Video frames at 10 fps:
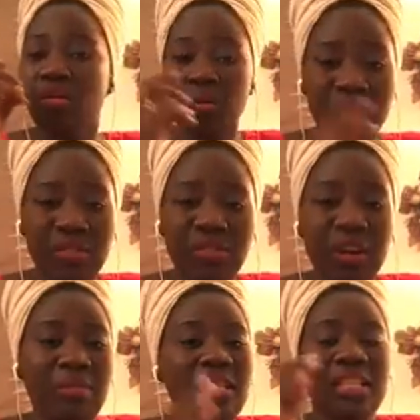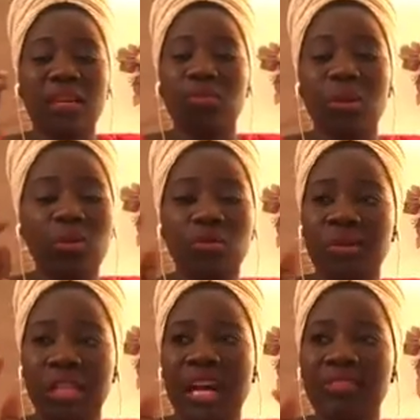with families, like we
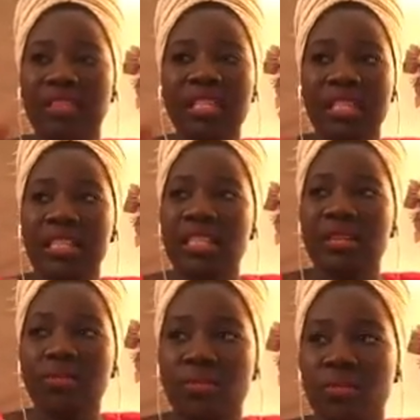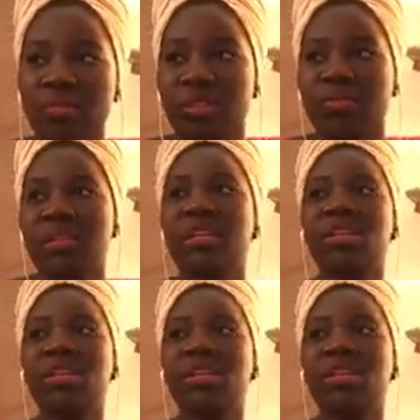already have existing problems.